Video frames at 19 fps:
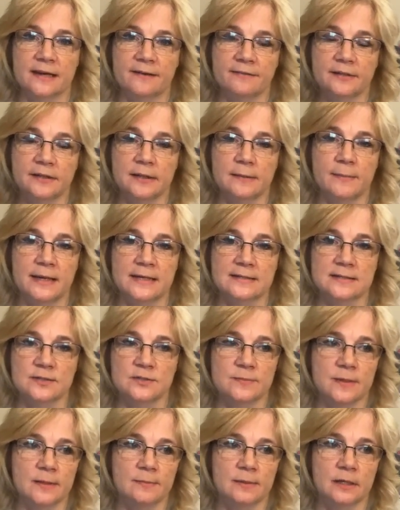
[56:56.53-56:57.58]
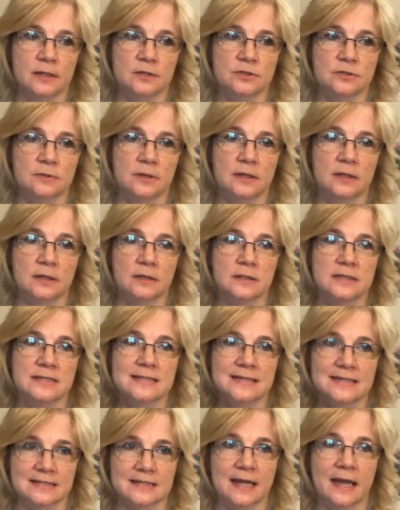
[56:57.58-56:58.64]
definitely message me because you get a
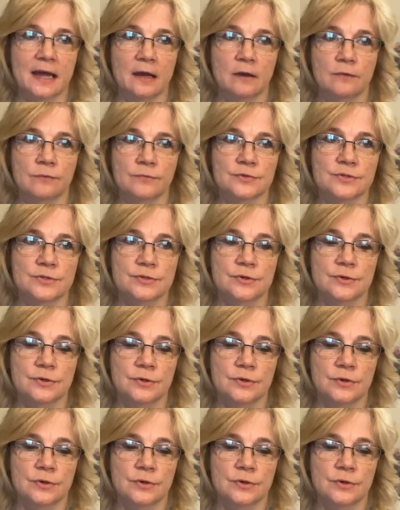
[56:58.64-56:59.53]
discount